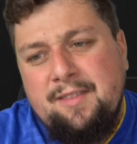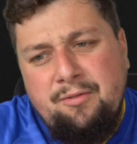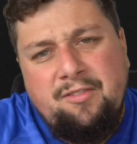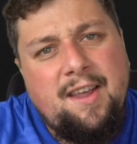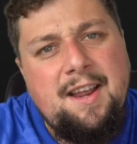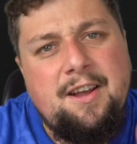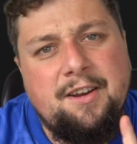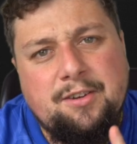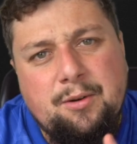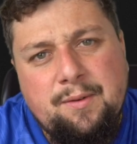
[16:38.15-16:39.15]
They've
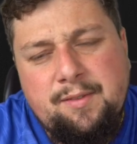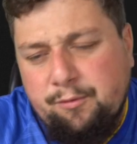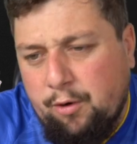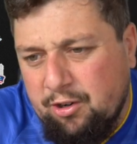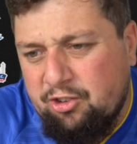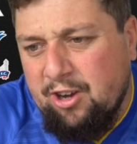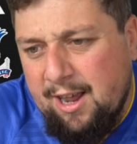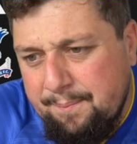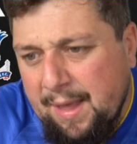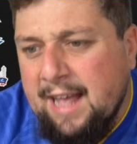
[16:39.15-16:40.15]
tinkered with the Forest
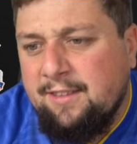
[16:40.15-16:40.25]
shirt.